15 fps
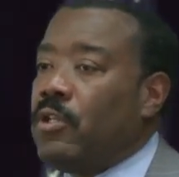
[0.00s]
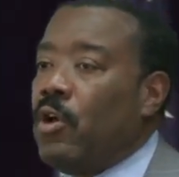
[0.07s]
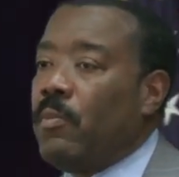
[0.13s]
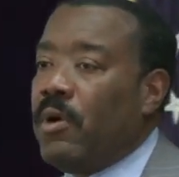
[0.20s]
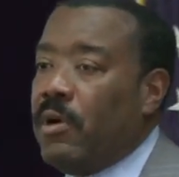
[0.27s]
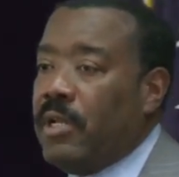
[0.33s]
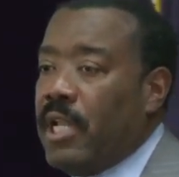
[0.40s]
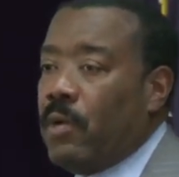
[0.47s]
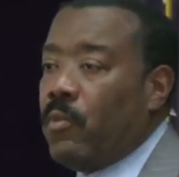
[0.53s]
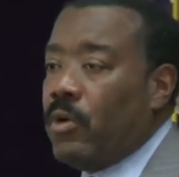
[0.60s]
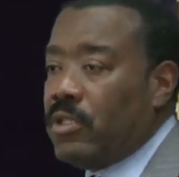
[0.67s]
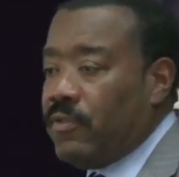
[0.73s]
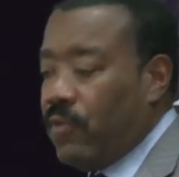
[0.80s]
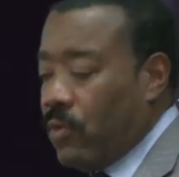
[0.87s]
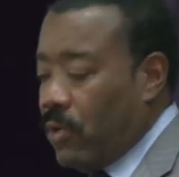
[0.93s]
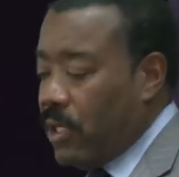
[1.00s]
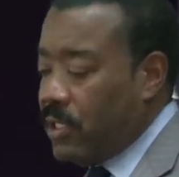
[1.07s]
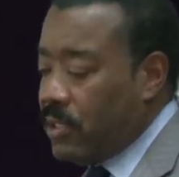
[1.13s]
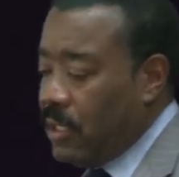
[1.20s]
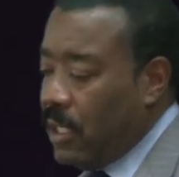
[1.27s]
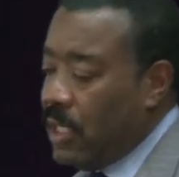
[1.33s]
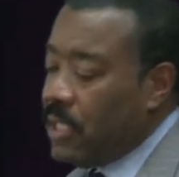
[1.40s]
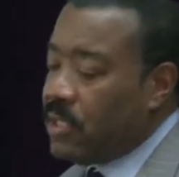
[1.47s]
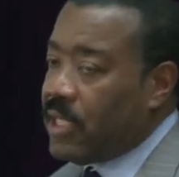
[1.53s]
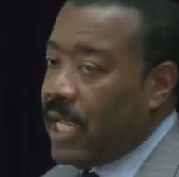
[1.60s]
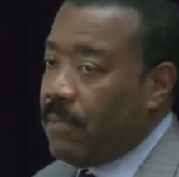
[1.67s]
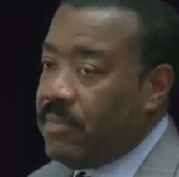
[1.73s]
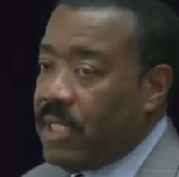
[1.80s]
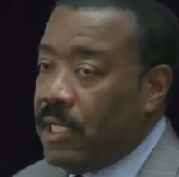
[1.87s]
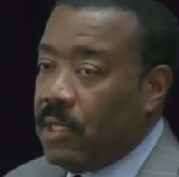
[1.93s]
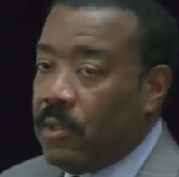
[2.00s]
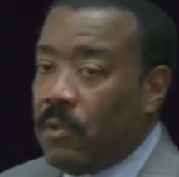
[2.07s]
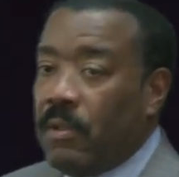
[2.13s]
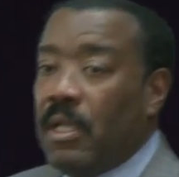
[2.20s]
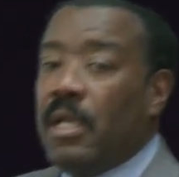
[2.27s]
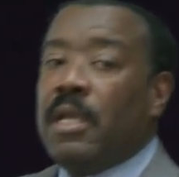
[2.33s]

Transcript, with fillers: Home Area Networks for us. Same deal.